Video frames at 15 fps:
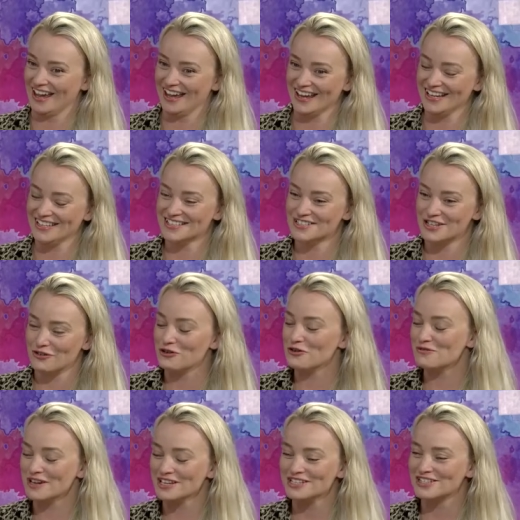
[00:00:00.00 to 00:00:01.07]
is
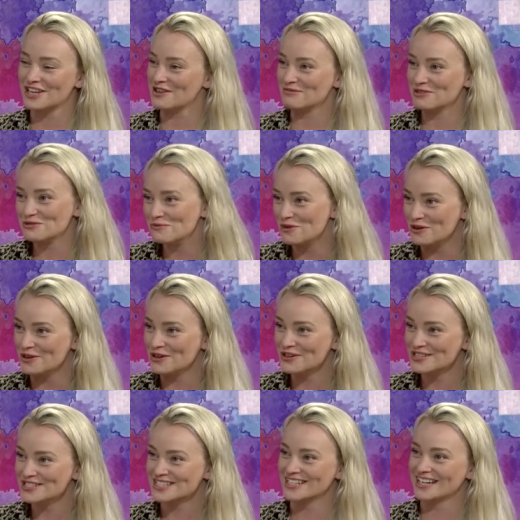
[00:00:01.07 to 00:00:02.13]
always so much
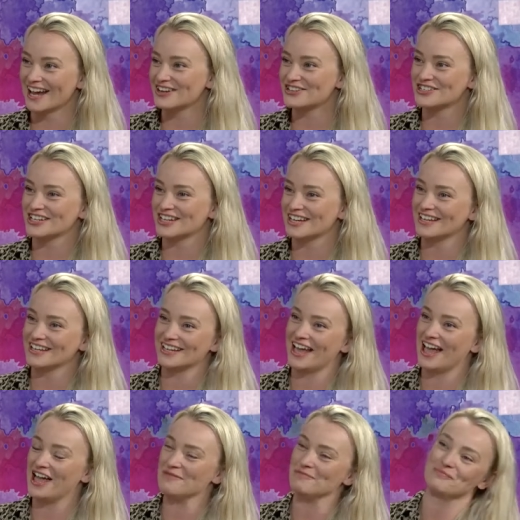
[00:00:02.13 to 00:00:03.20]
worse than actually
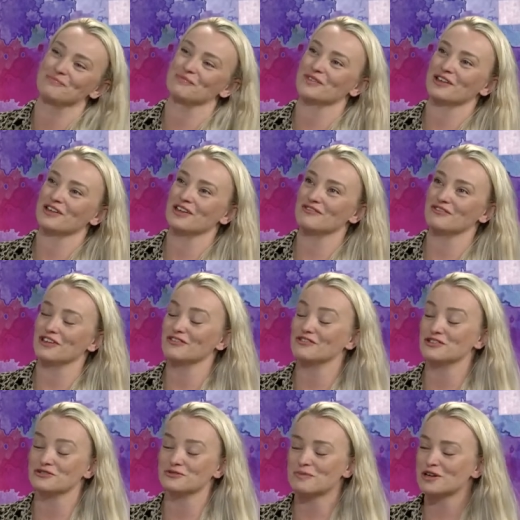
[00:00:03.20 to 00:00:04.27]
if you
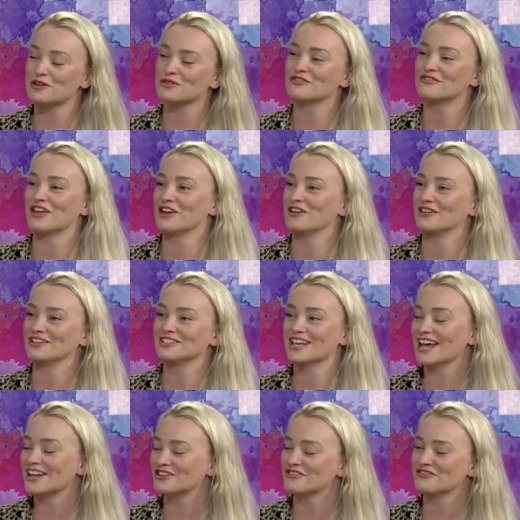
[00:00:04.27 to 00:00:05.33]
just pick up the phone to
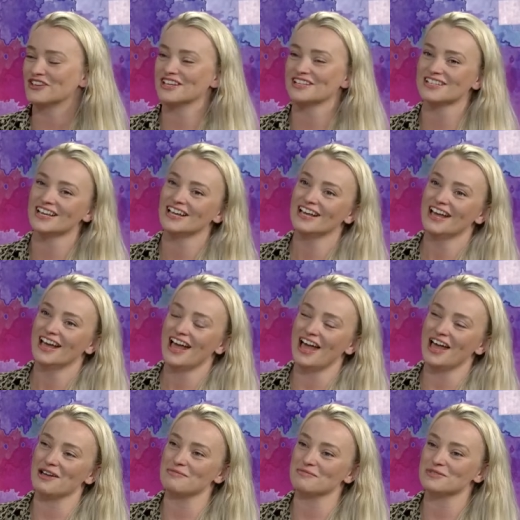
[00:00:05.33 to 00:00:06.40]
head office,
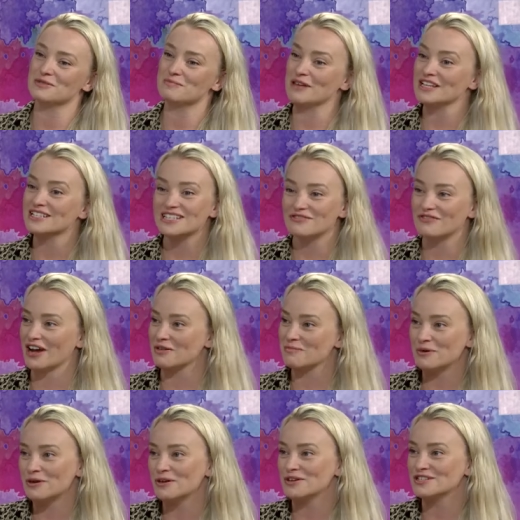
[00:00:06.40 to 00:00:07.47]
speak to the right
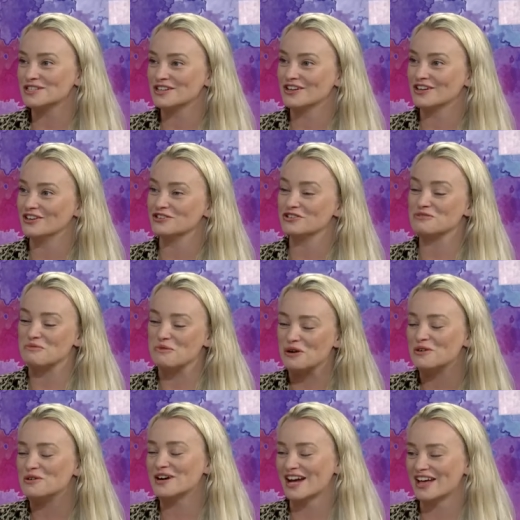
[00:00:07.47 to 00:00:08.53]
person, you
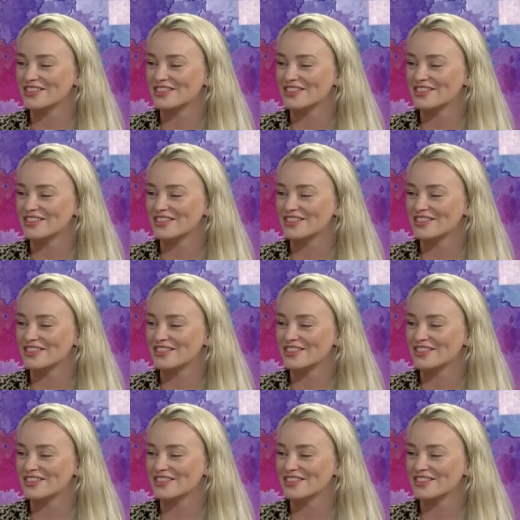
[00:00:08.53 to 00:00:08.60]
will get the